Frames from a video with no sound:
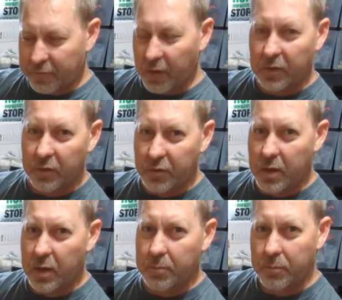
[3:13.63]
fit the
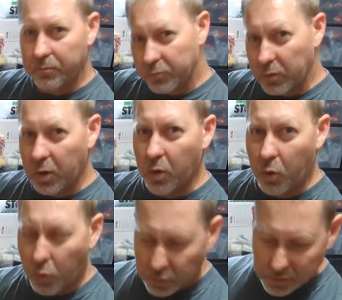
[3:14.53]
theme,
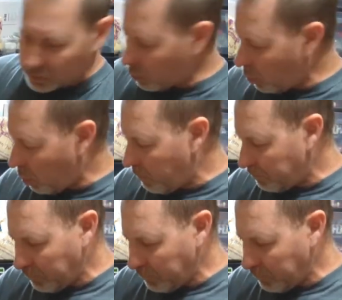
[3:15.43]
old school.